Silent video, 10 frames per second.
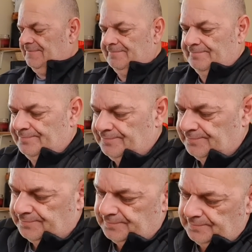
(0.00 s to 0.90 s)

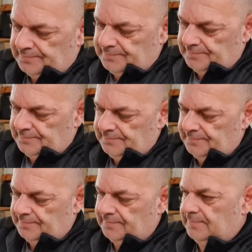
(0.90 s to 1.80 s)

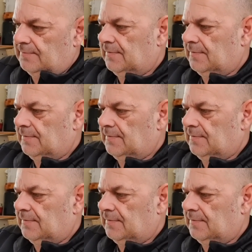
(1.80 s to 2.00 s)
[no speech]